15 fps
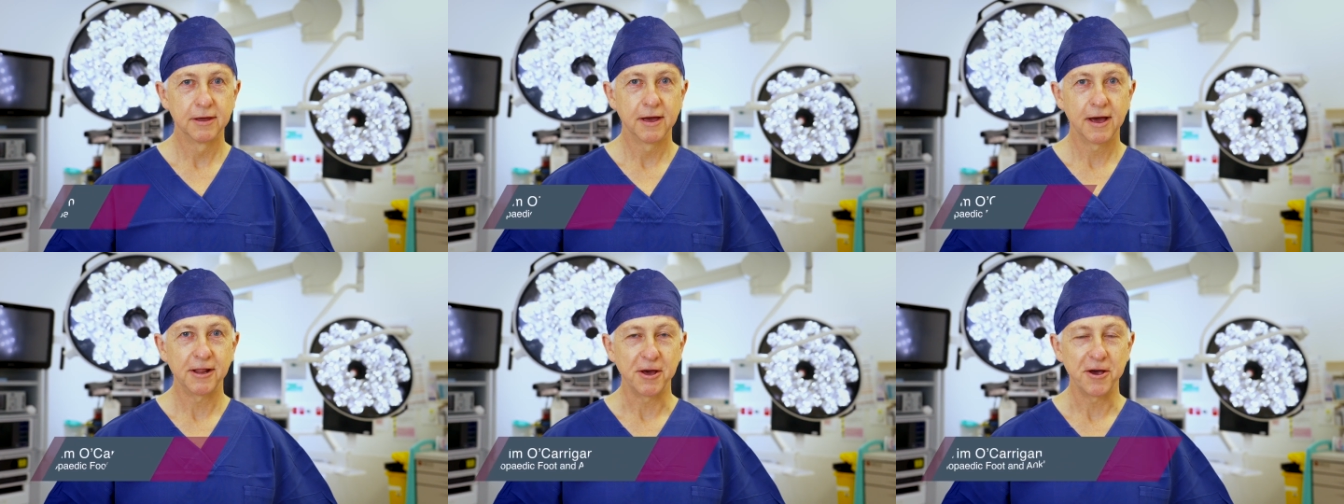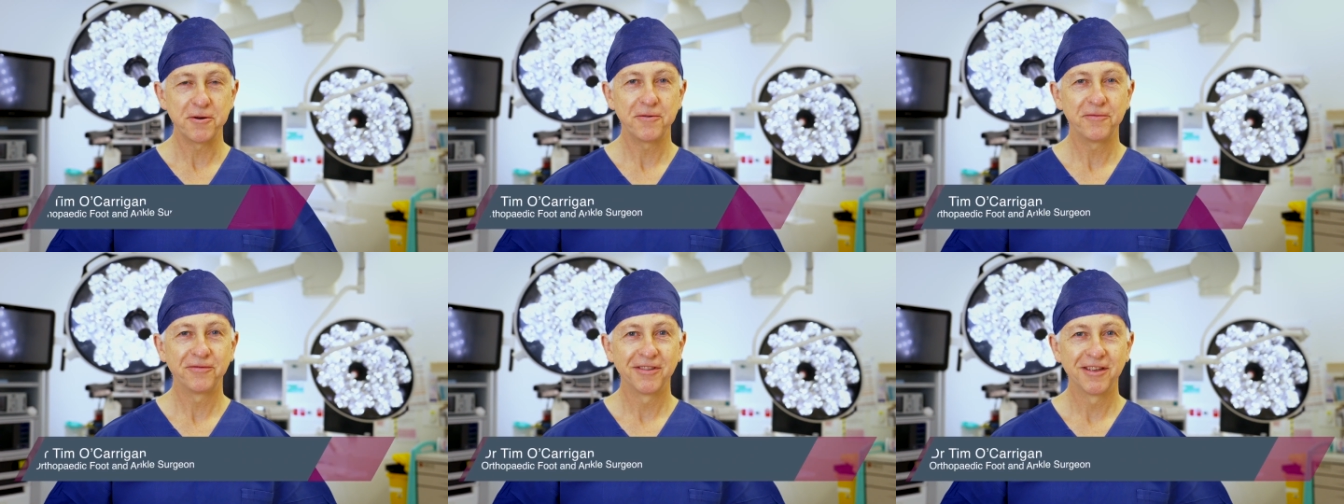
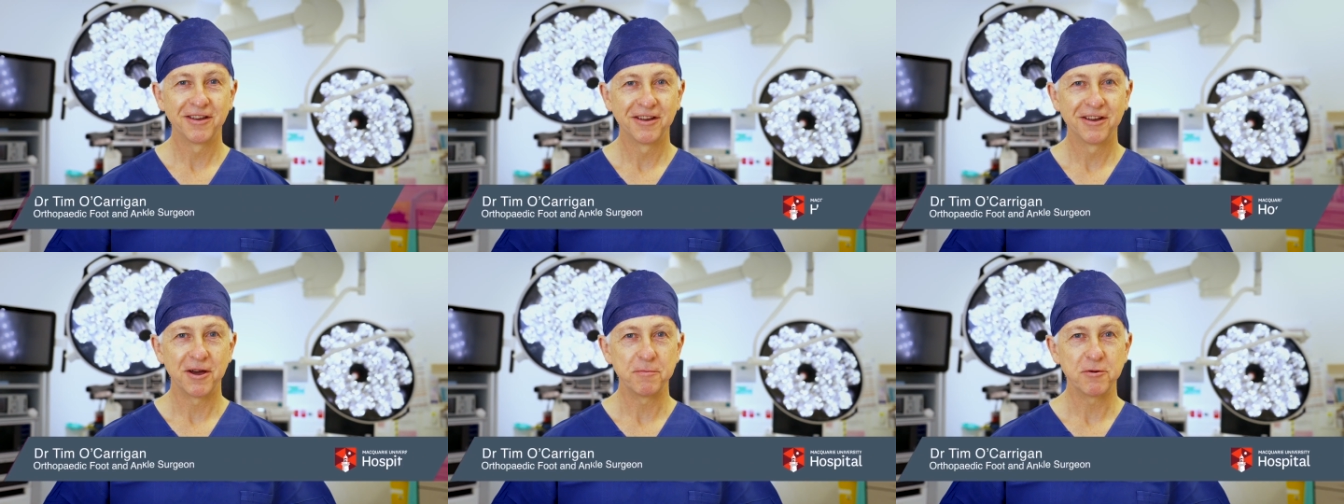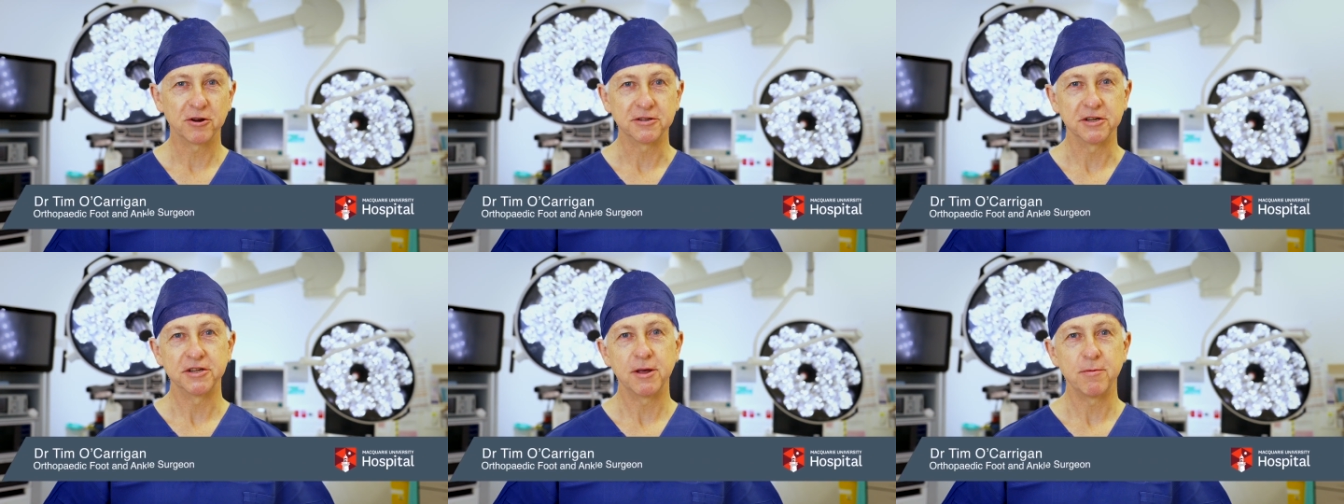Hello, I'm
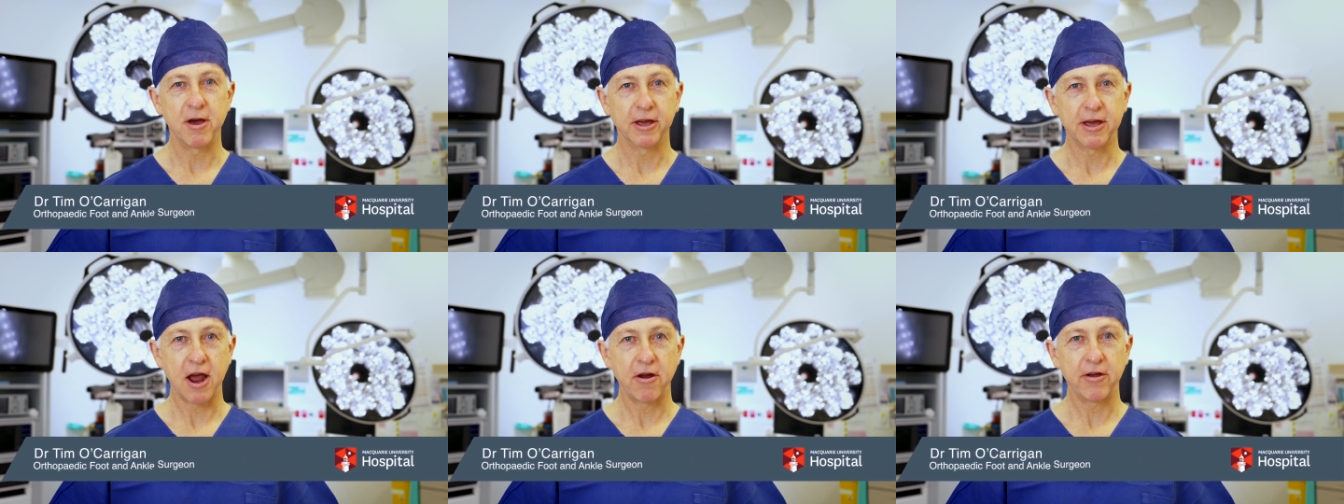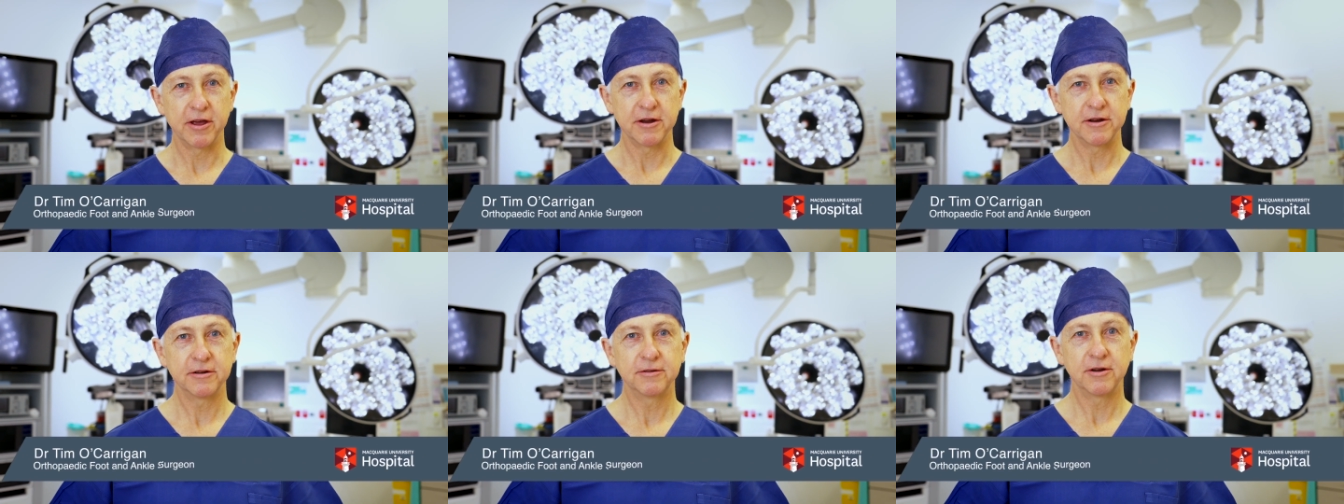Dr. Tim
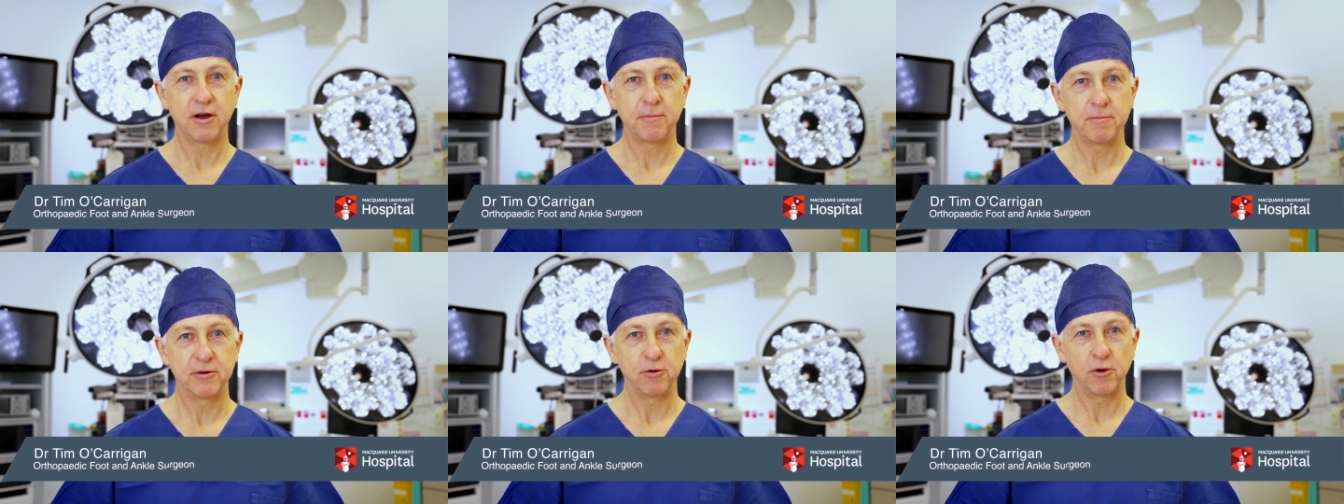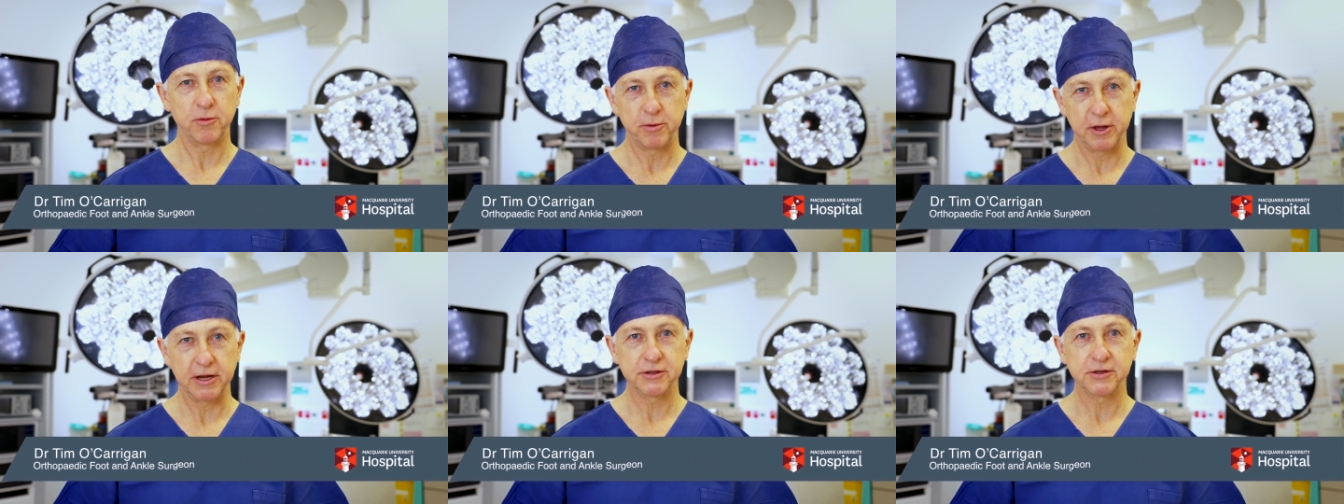O'Carrigan. I'm an
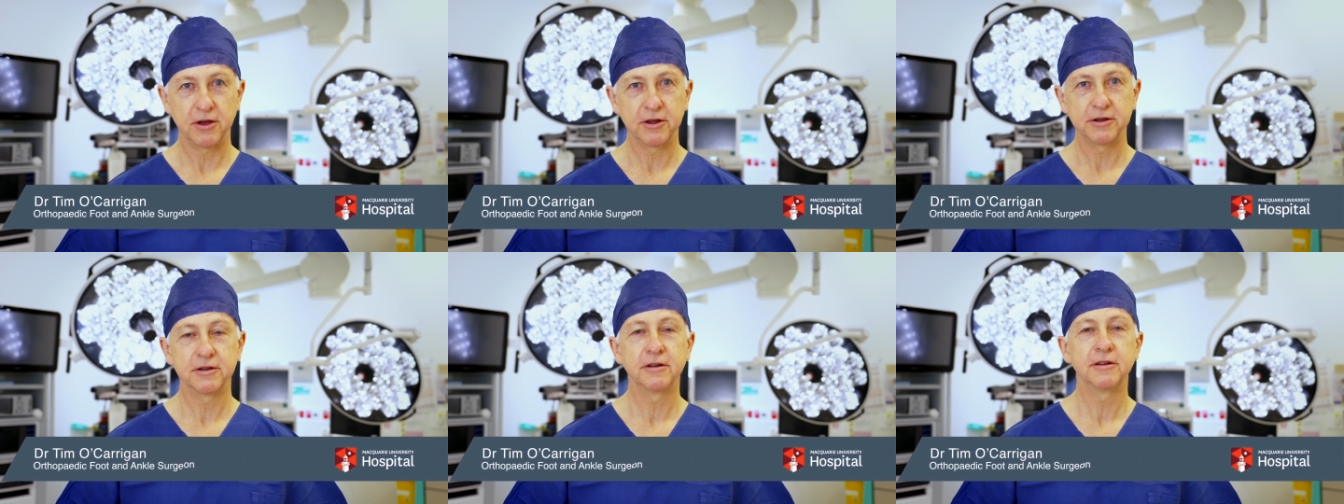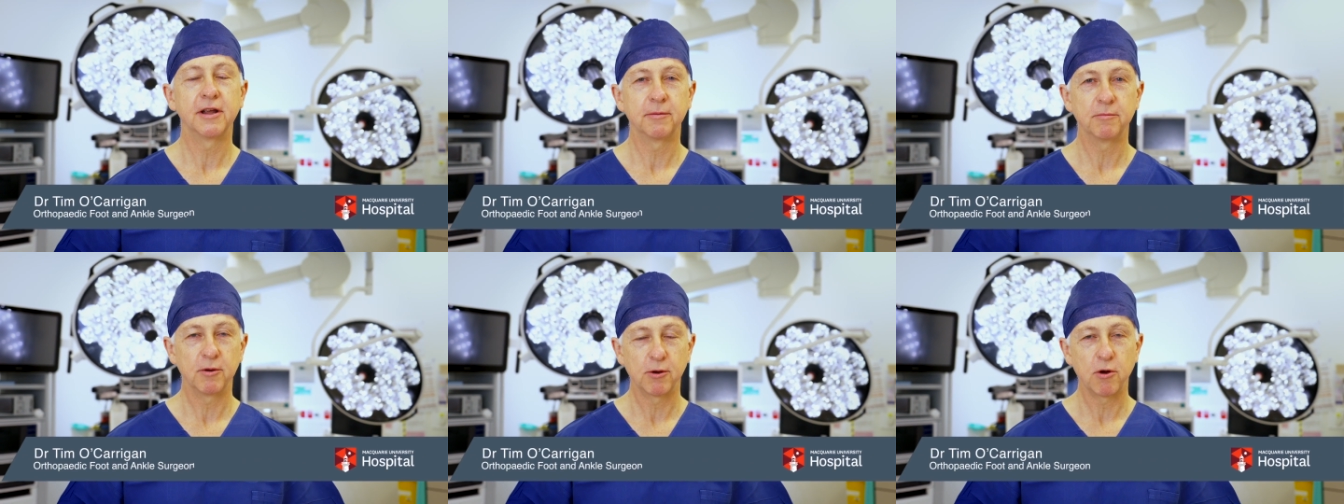orthopaedic surgeon
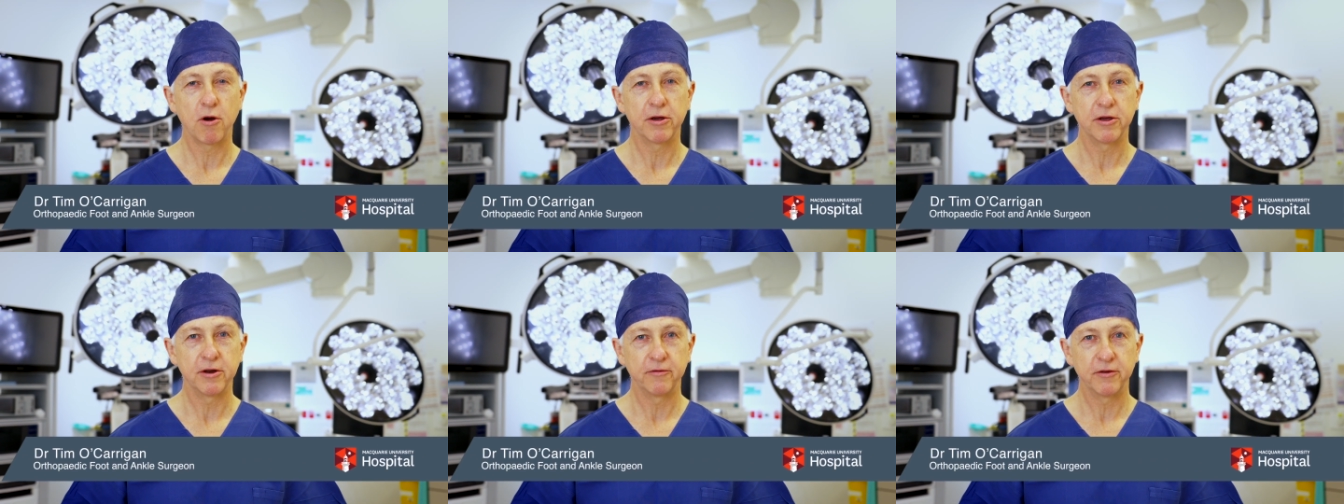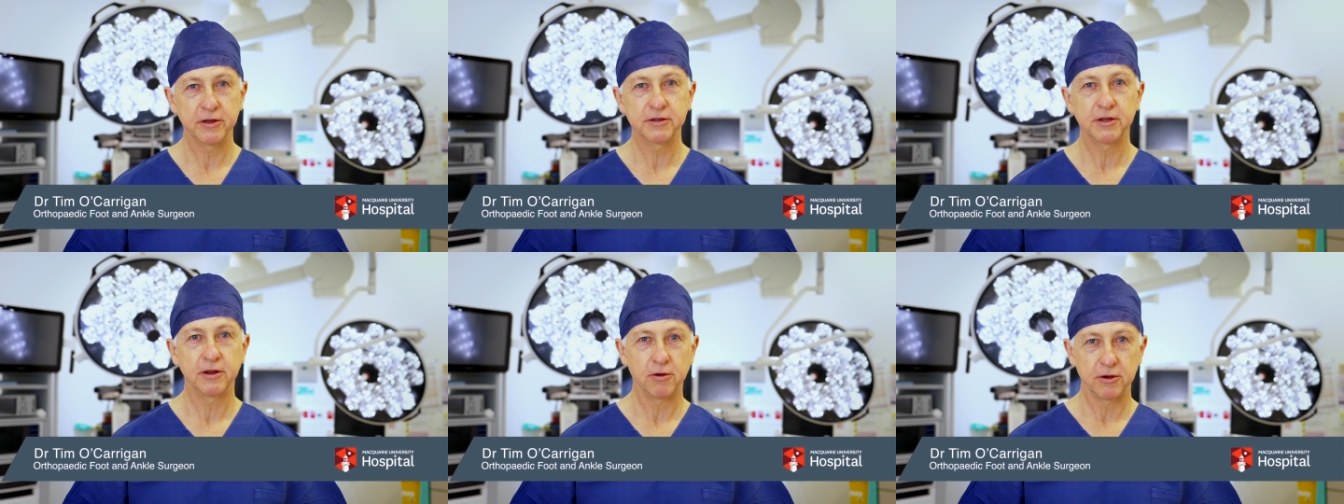at Macquarie
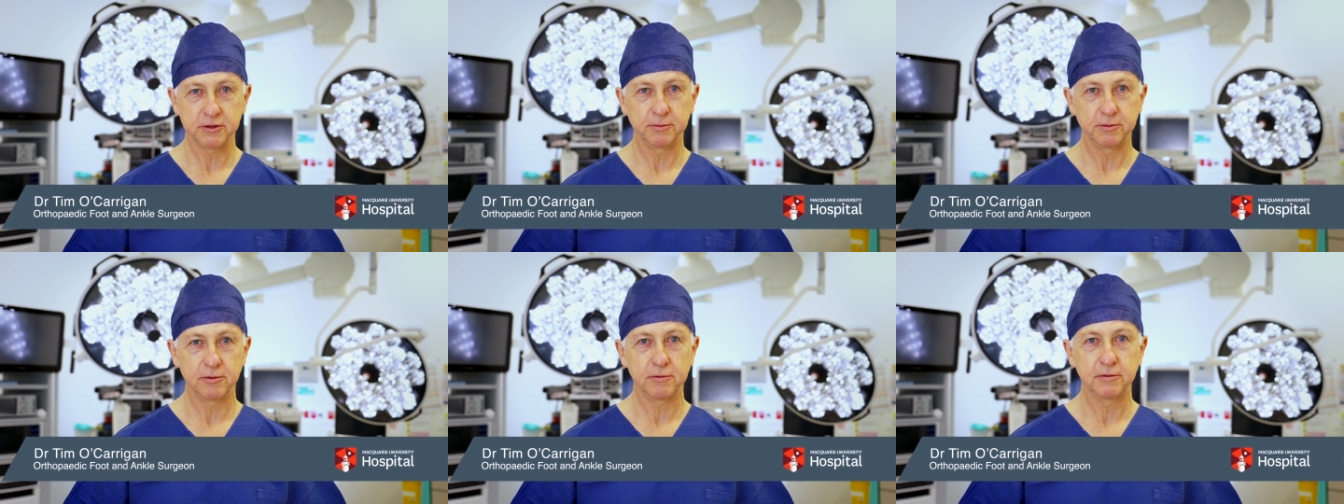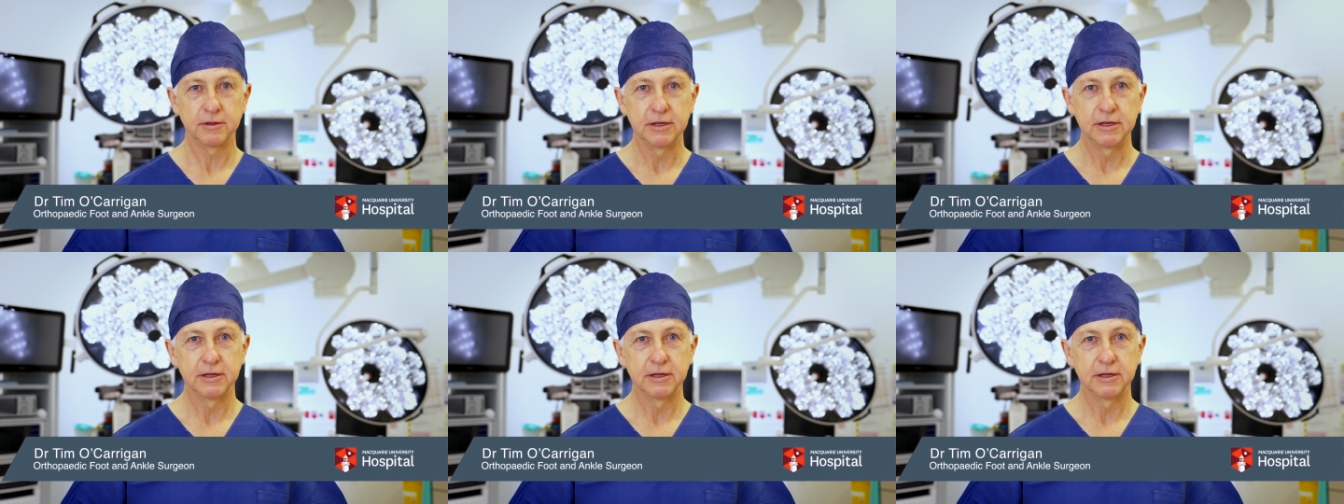University Hospital.